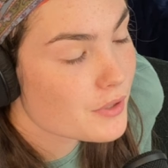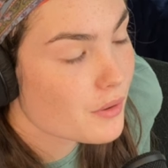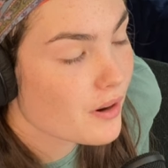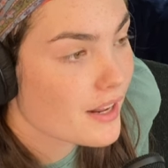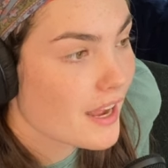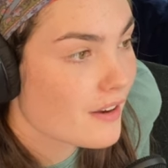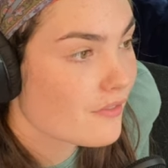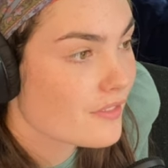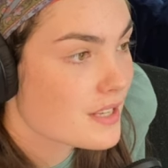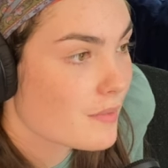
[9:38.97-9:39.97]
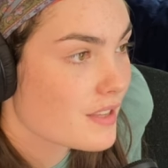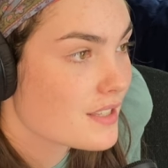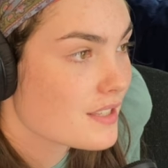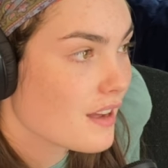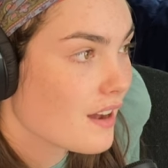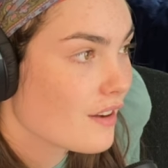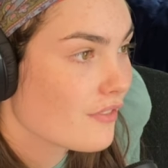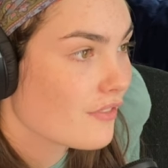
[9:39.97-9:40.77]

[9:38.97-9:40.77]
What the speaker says: You already have some of the stuff.